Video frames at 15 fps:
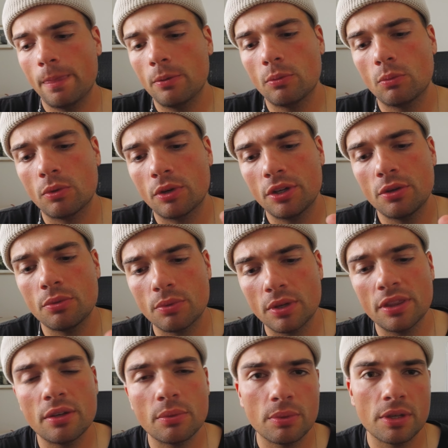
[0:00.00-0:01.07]
where you
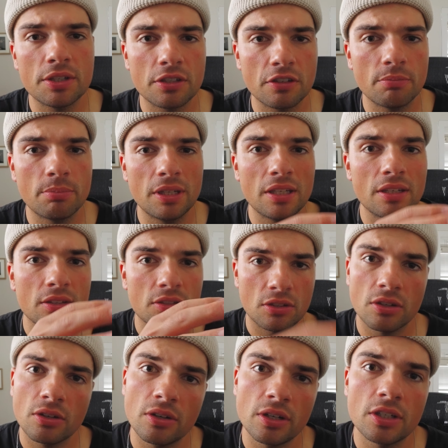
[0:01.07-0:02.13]
run the risk of being
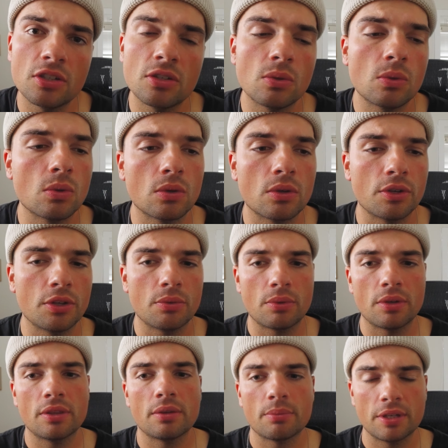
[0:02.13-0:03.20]
discouraged or you
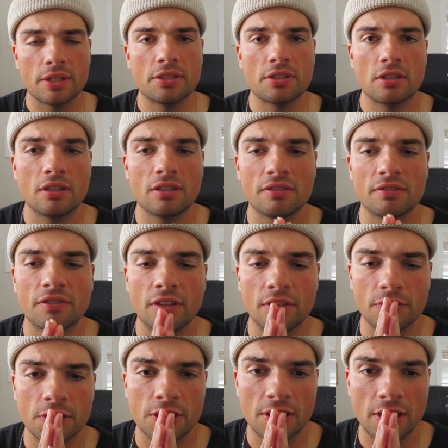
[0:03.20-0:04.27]
run the risk of,
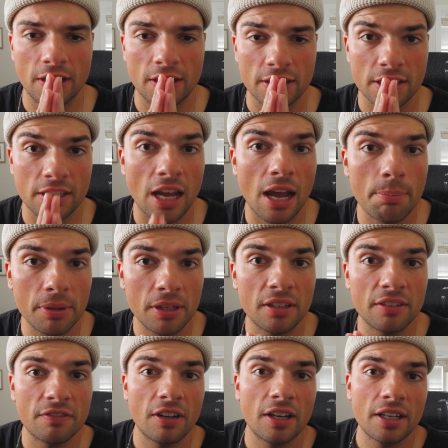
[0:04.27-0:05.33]
of just kind of stopping
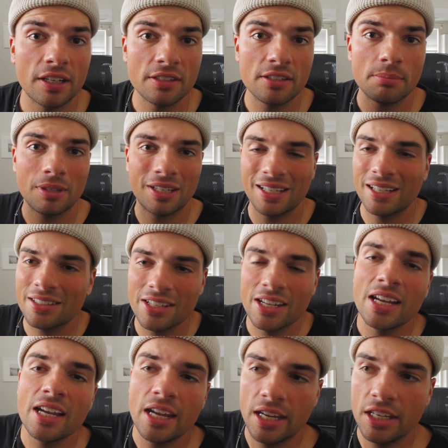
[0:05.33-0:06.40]
and finding something else
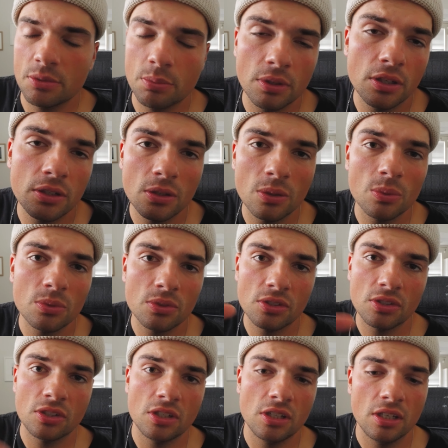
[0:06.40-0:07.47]
is when you don't
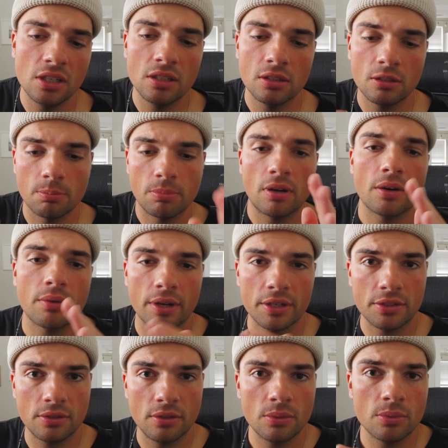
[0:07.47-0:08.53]
see the
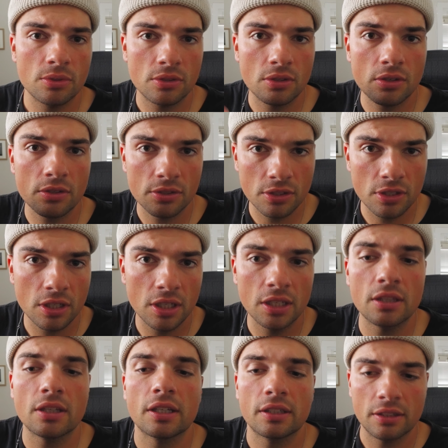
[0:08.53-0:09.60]
progress you don't start
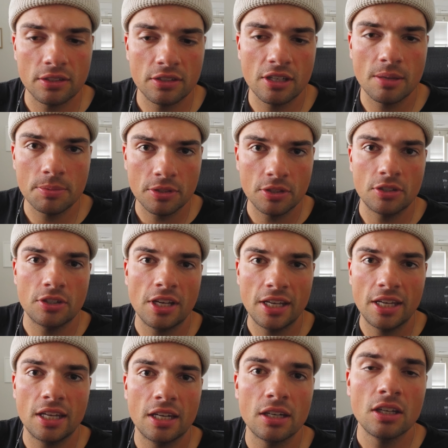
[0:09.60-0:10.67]
seeing like the steps that you're
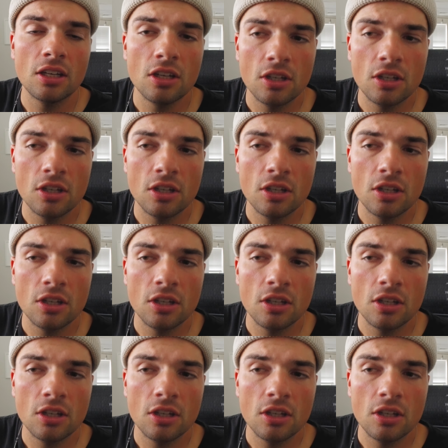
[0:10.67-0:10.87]
taking